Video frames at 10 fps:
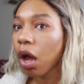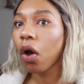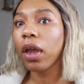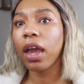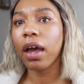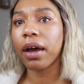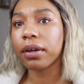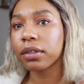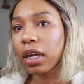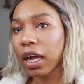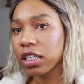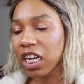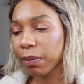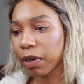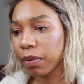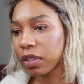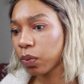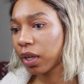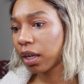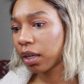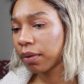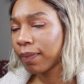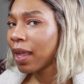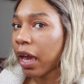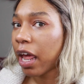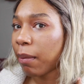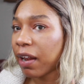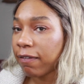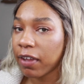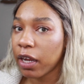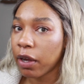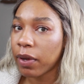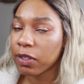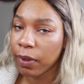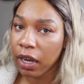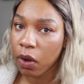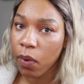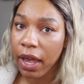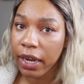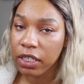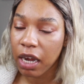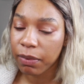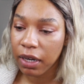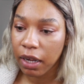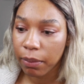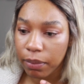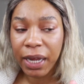Oh yeah, I chopped up this wig and I made a video explaining why I chopped it up.